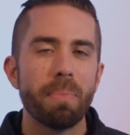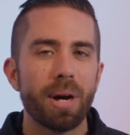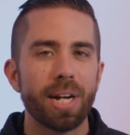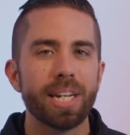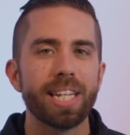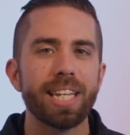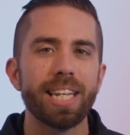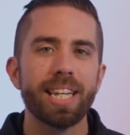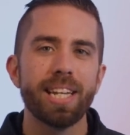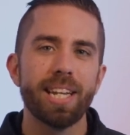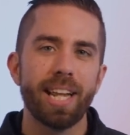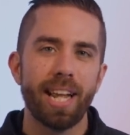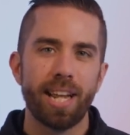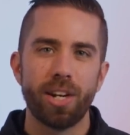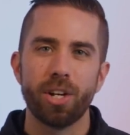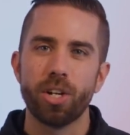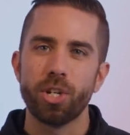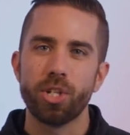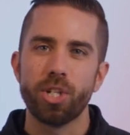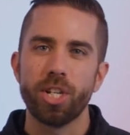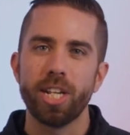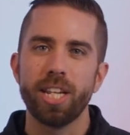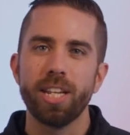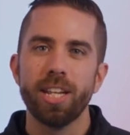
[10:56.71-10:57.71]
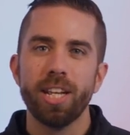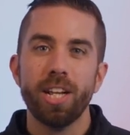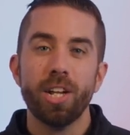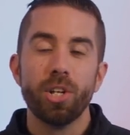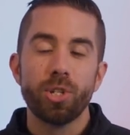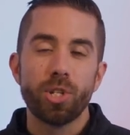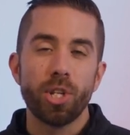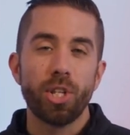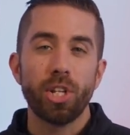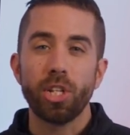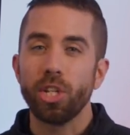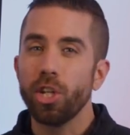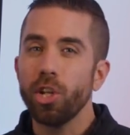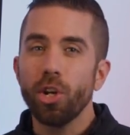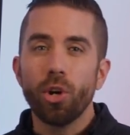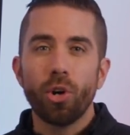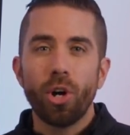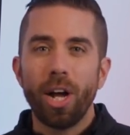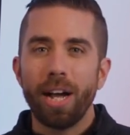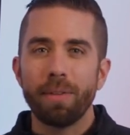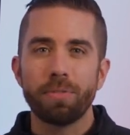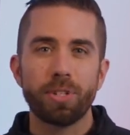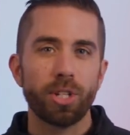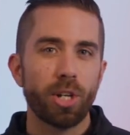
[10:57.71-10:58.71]
money, and energy so that you
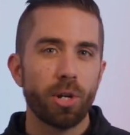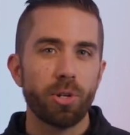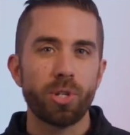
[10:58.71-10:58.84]
don't have to